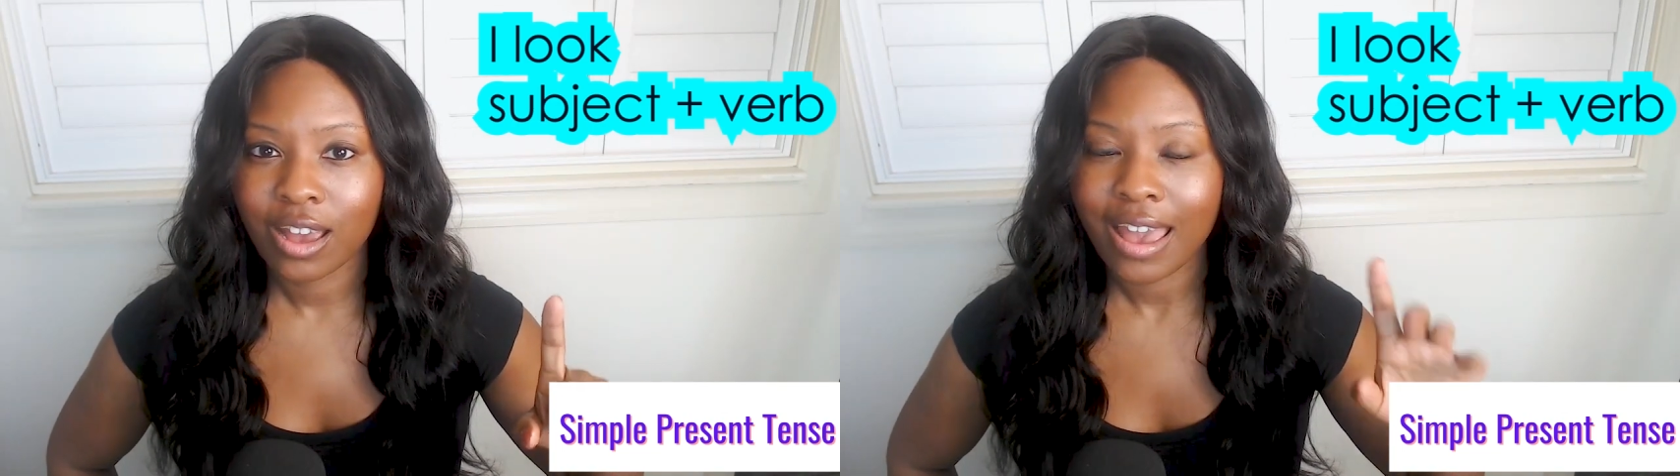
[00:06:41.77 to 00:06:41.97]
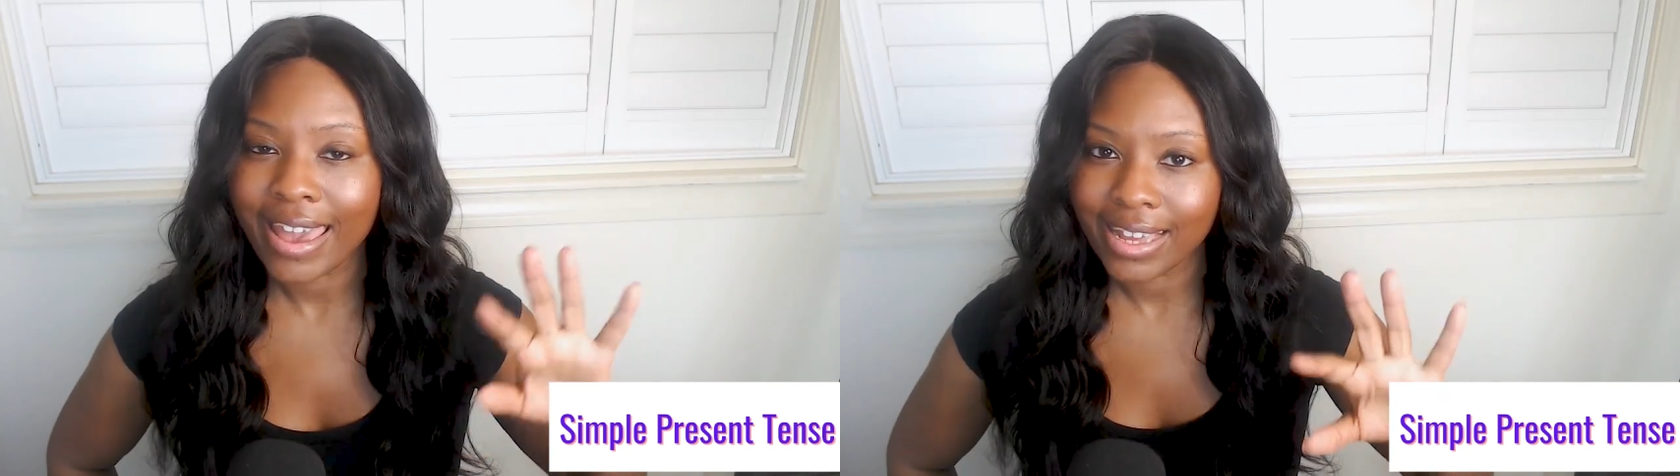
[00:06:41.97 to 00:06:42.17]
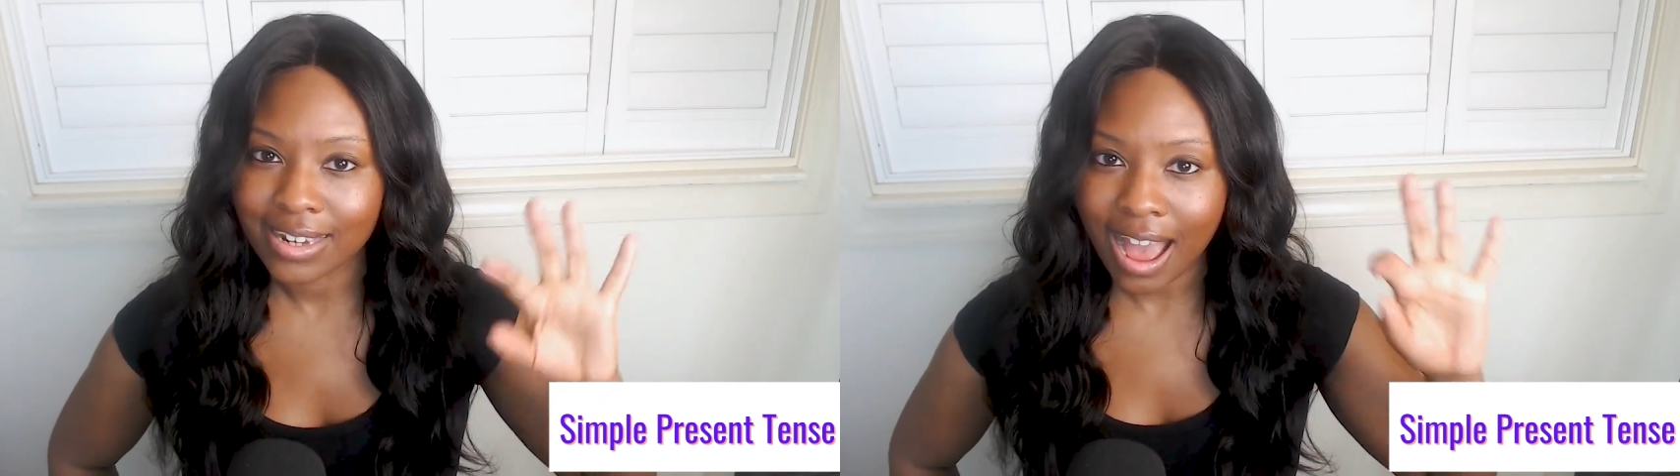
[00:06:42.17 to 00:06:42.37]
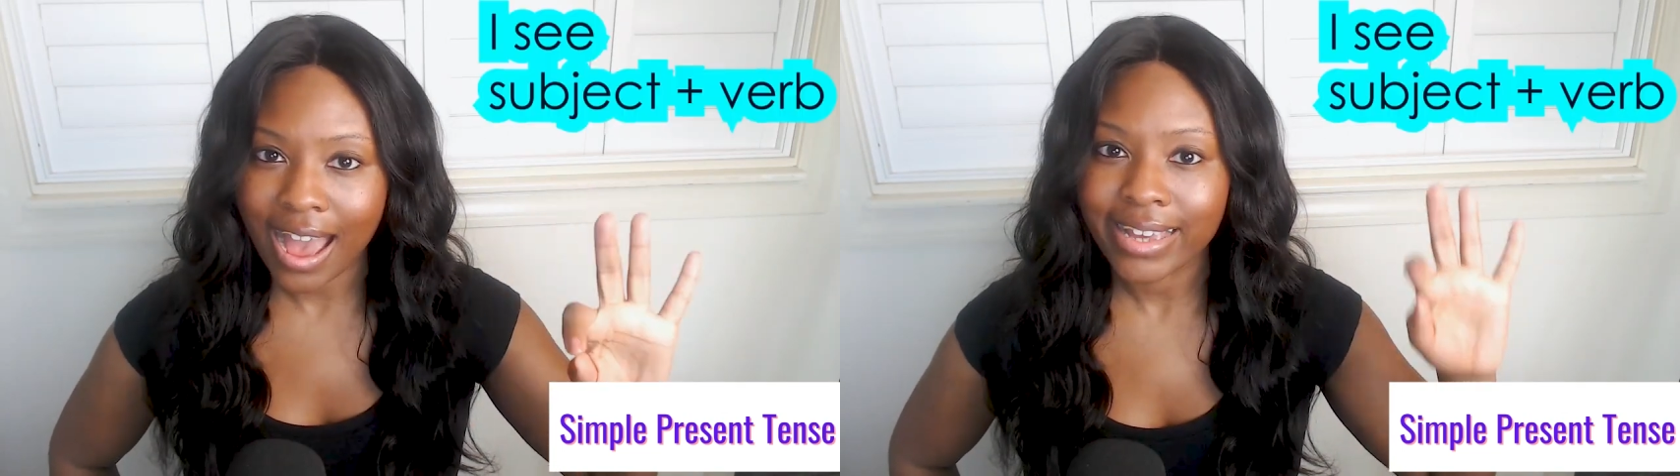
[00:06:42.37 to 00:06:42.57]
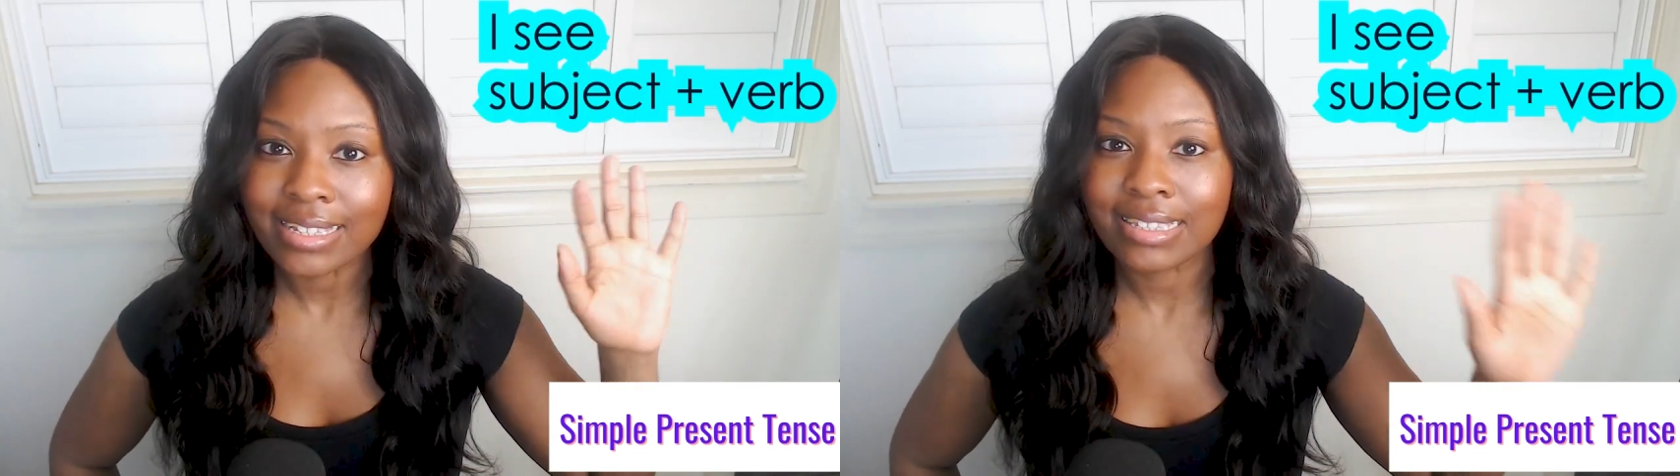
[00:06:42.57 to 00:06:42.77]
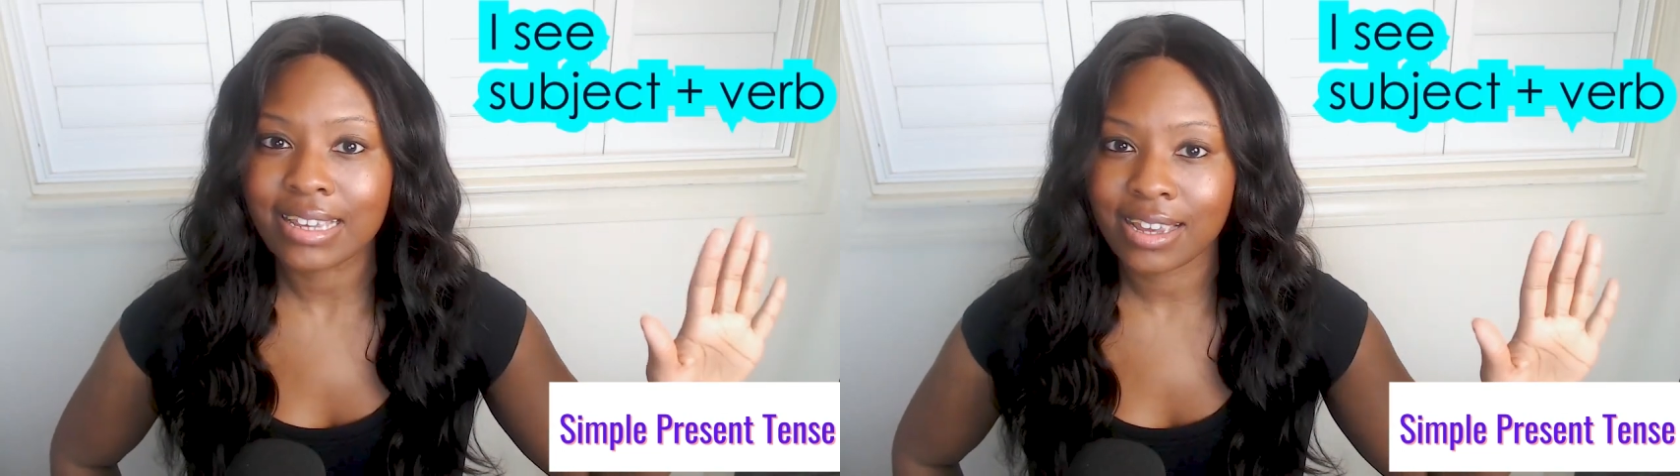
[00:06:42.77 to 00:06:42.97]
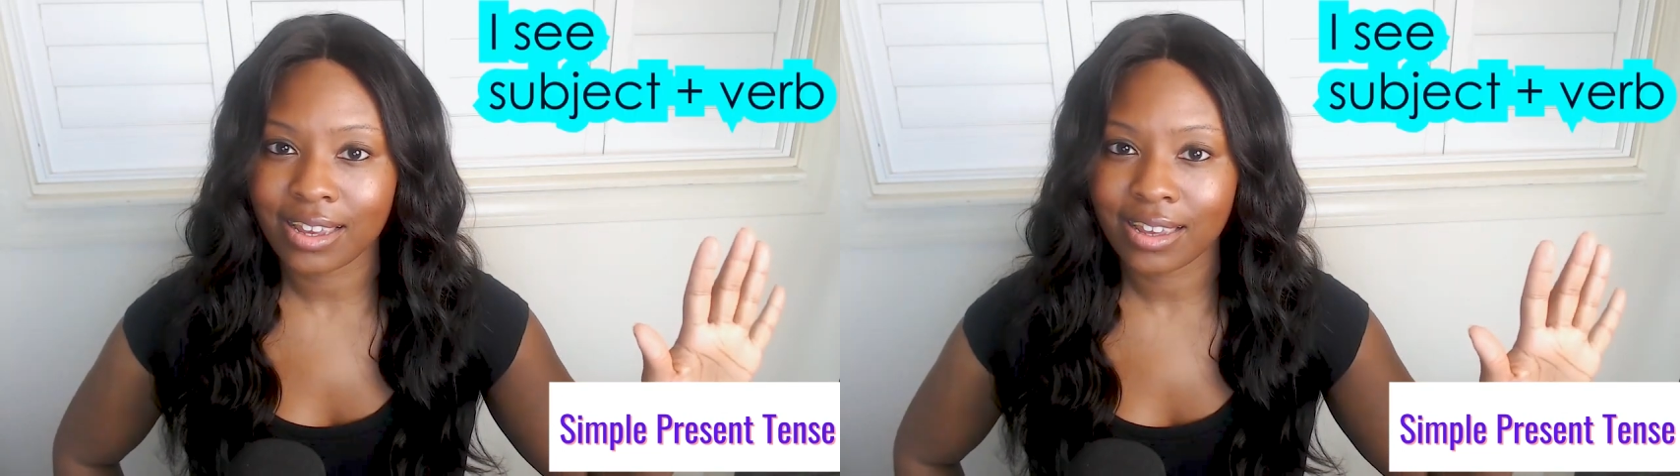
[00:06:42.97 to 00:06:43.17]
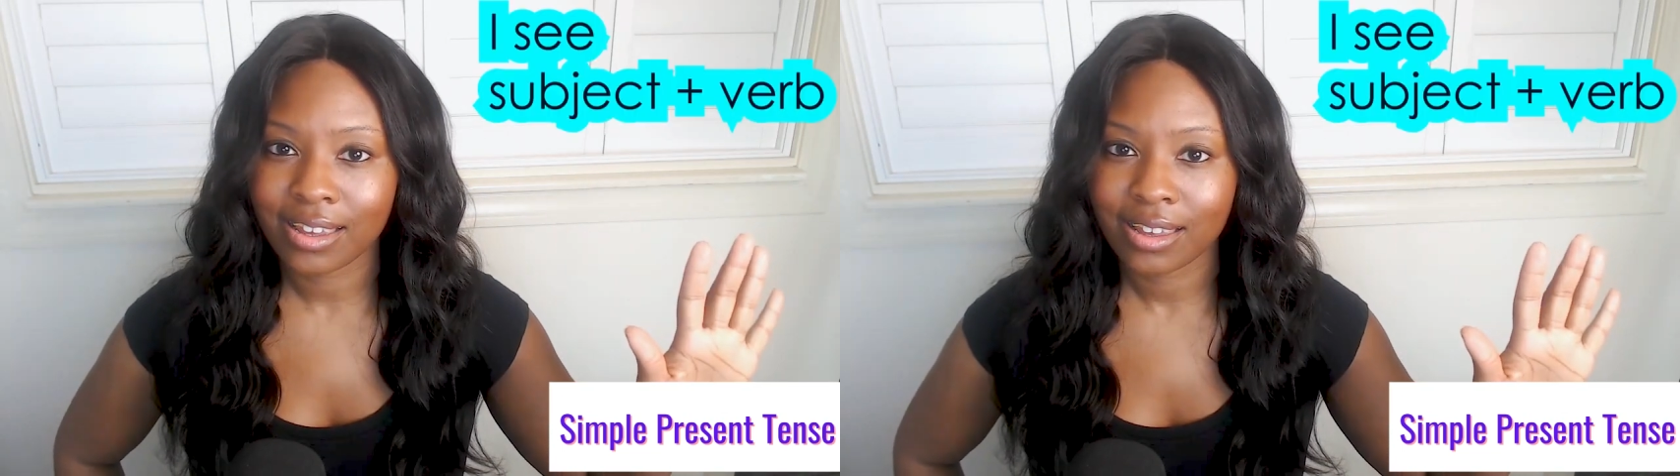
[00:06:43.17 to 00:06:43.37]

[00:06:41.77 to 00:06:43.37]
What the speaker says: and I see